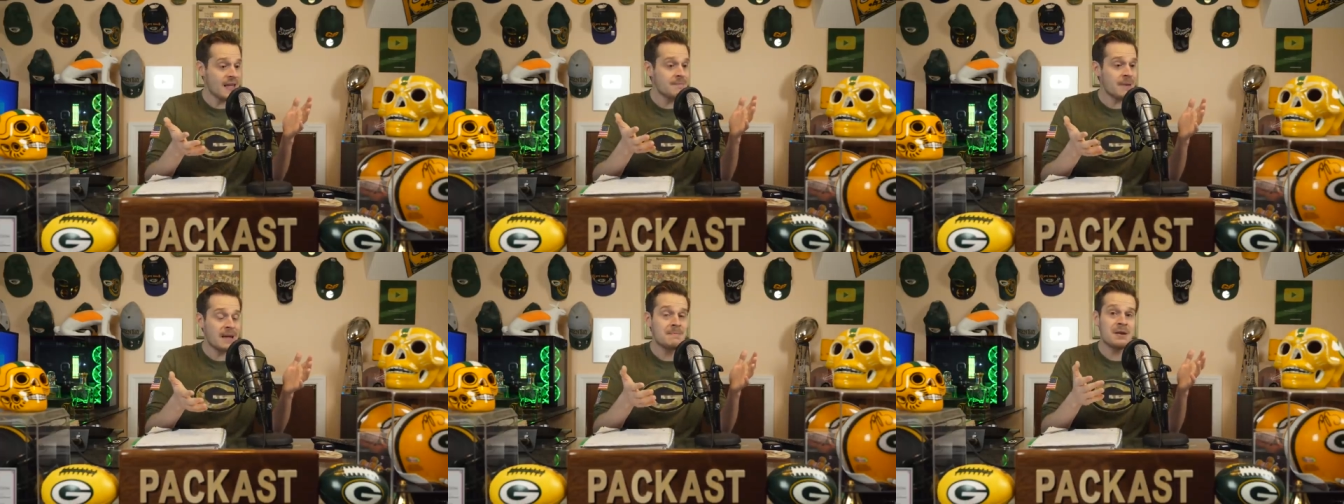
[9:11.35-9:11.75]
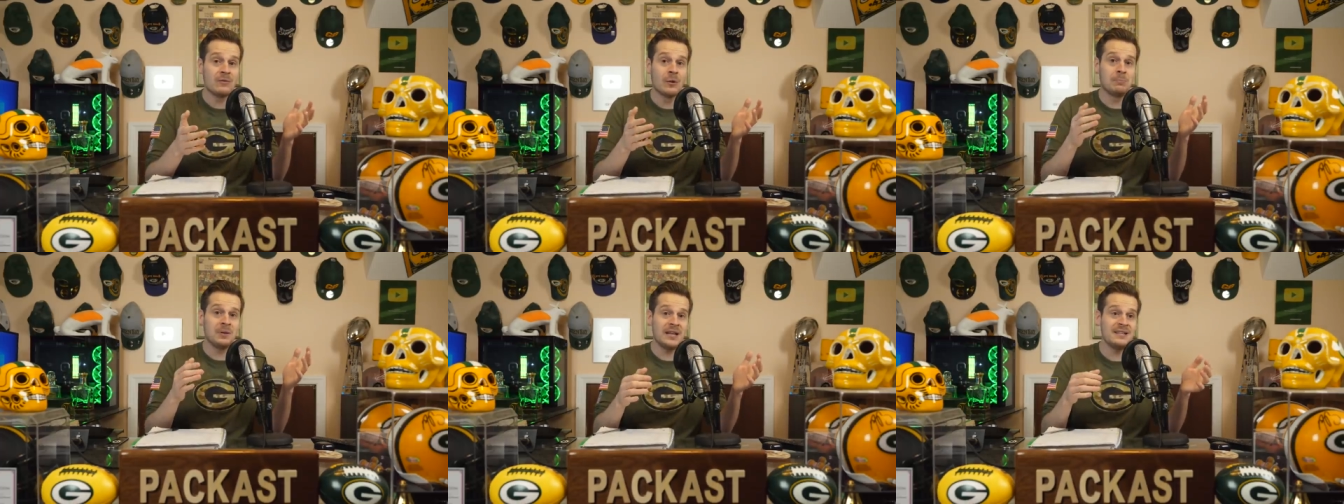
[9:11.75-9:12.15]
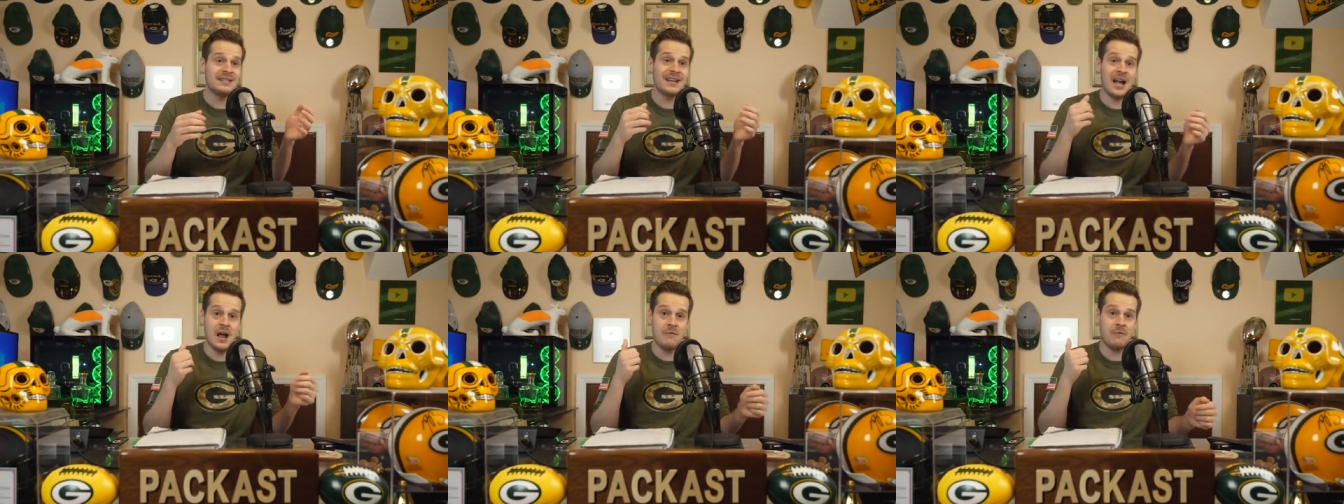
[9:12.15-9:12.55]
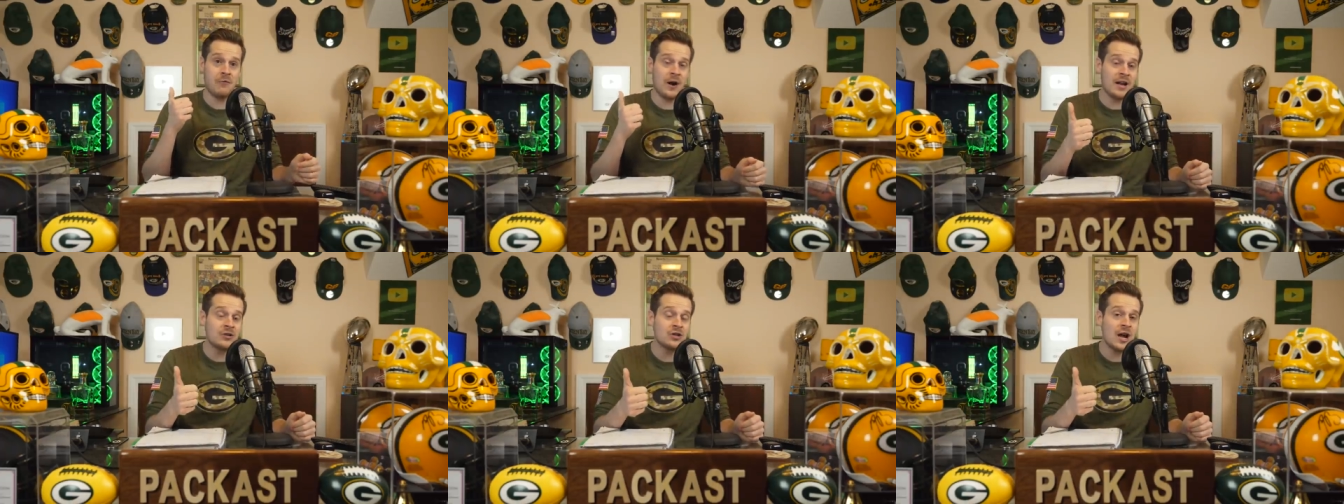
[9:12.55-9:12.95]
and they may be replacing a
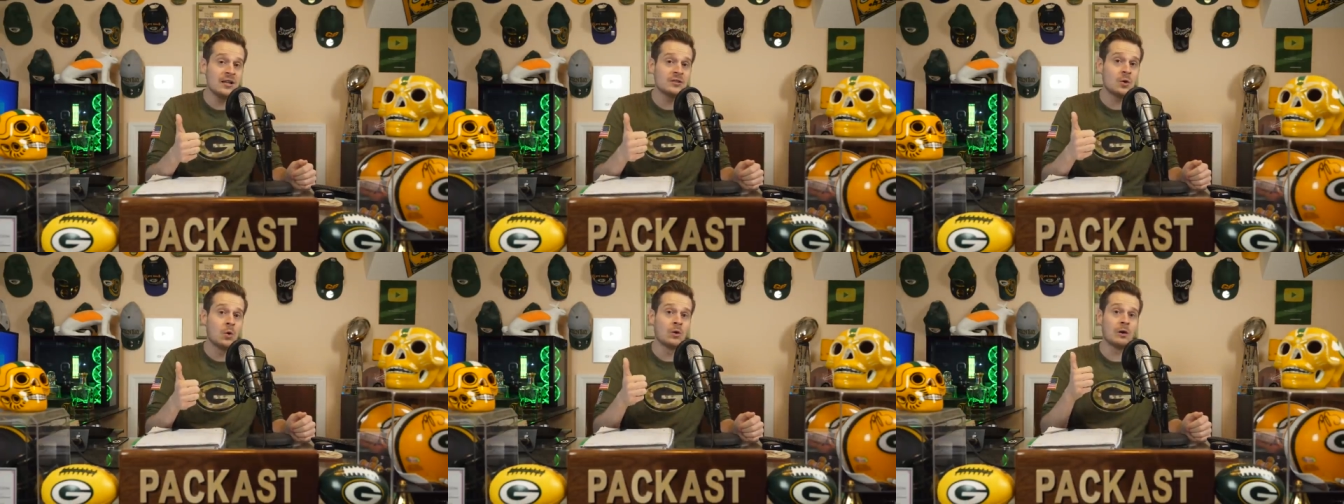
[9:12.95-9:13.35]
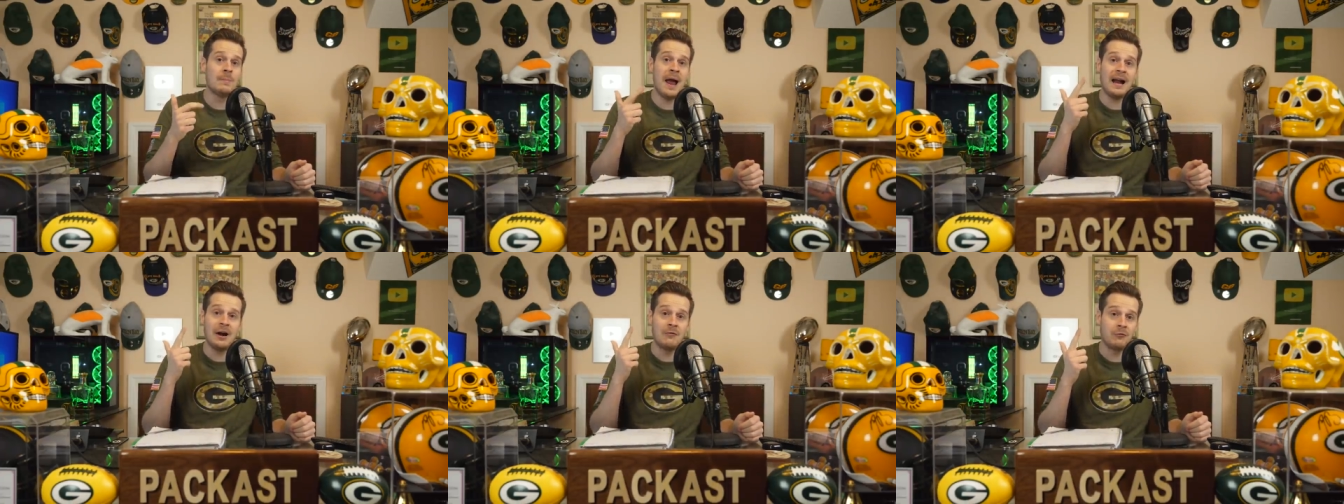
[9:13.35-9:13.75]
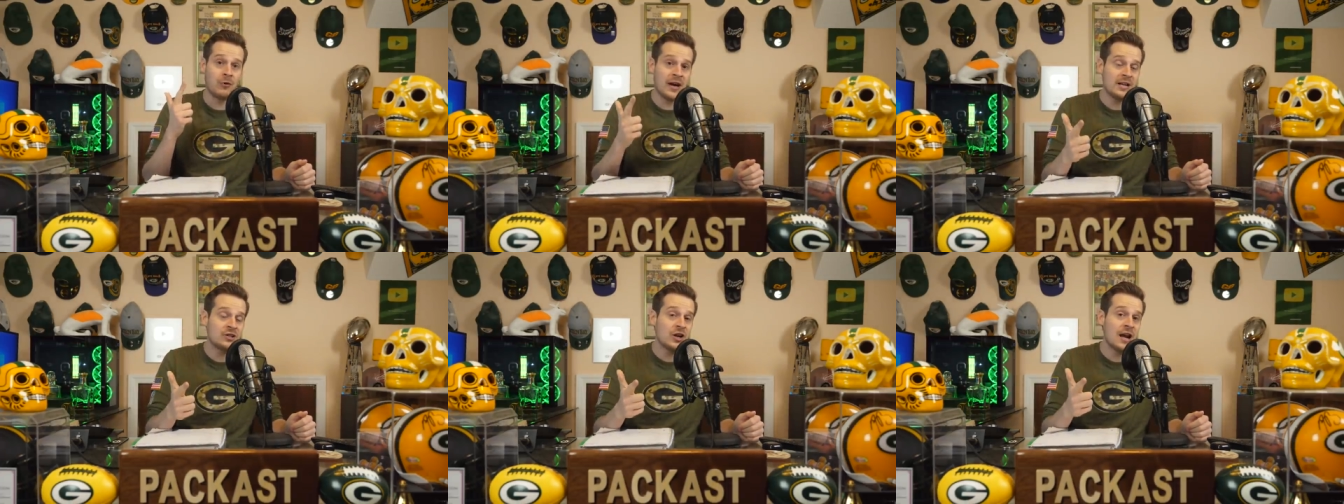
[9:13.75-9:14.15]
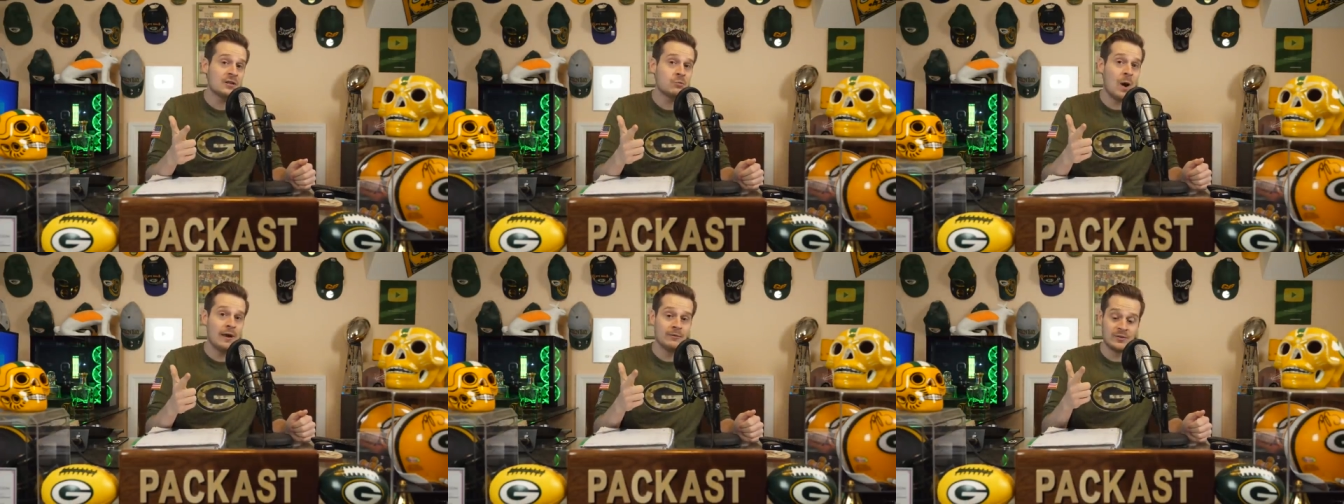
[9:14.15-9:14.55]
franchise quarterback, a
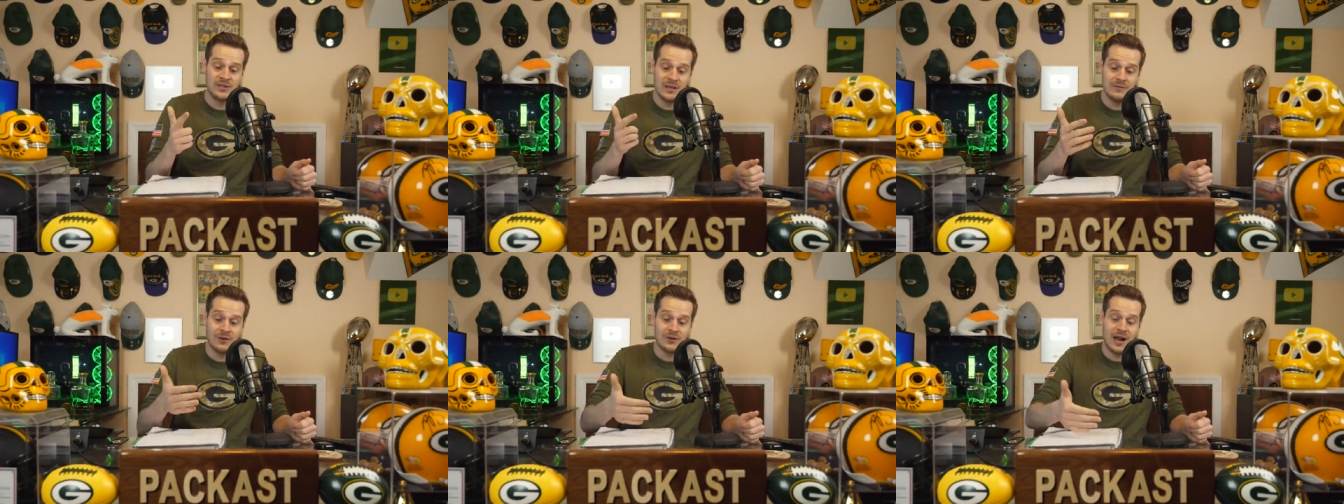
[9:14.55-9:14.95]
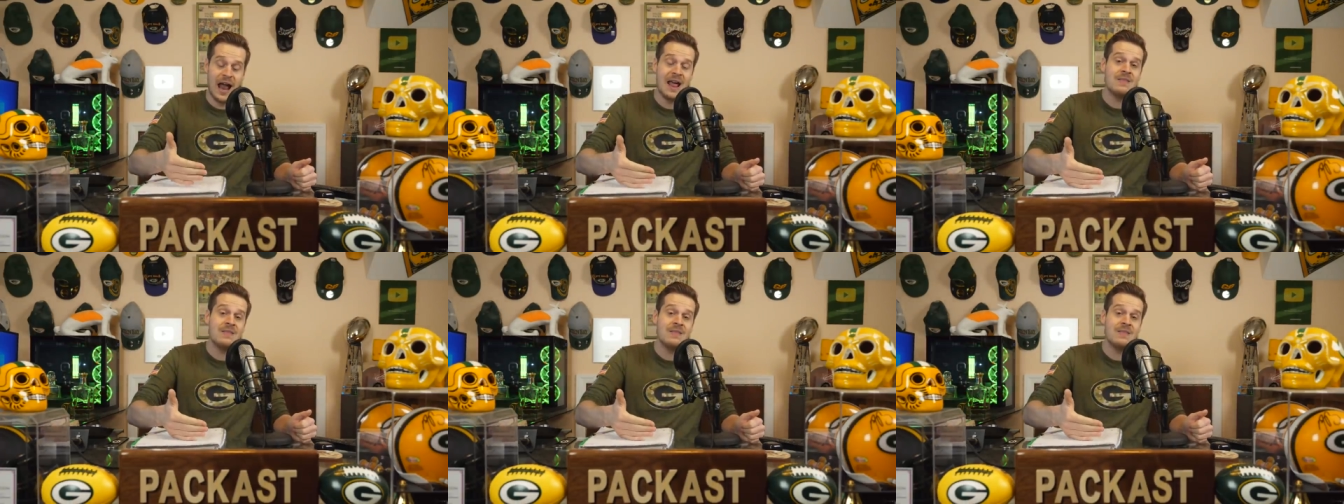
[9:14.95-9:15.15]
franchise wide receiver,